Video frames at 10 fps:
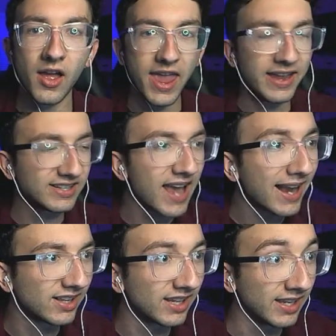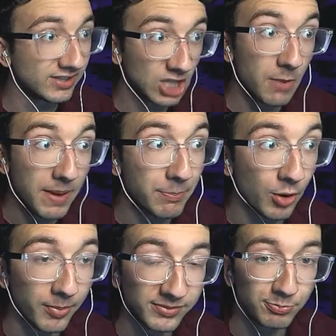Exactly, to be
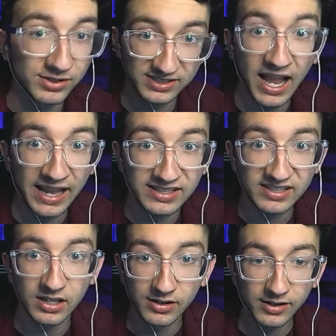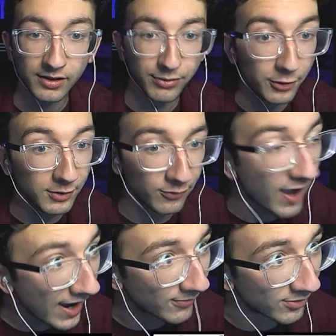precise,
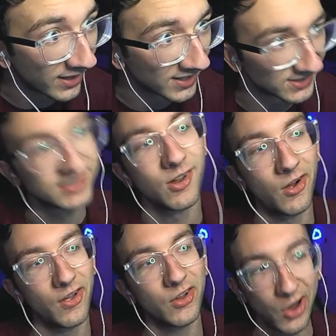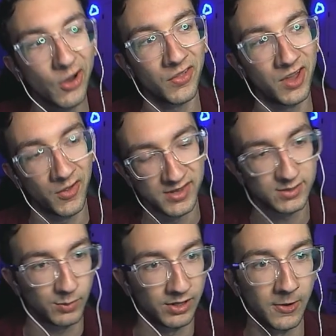35 things currently on
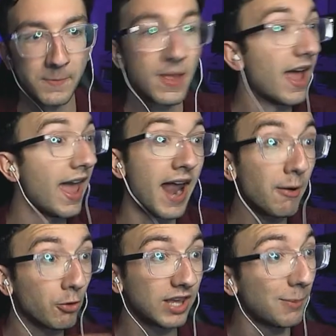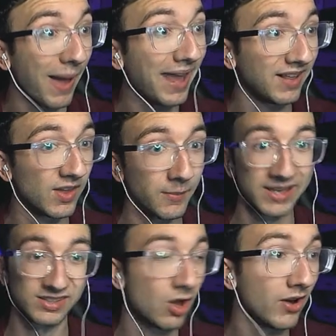this wheel, and I will keep adding them
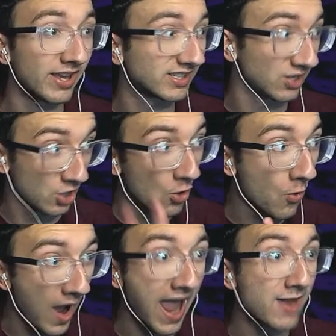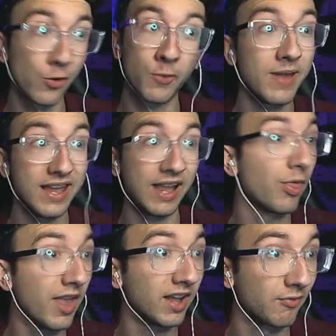as long as you and or me can
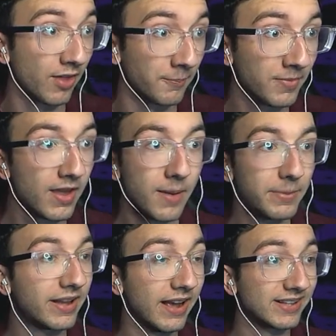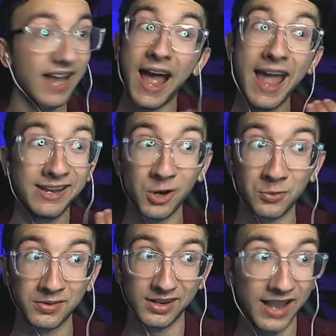think of them, because I
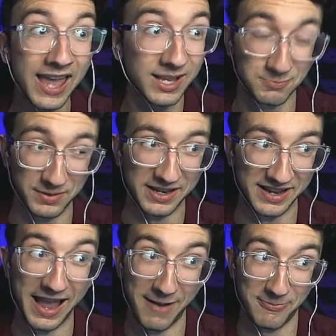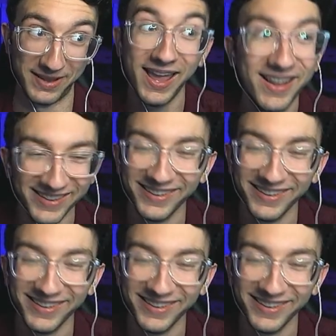don't like being happy.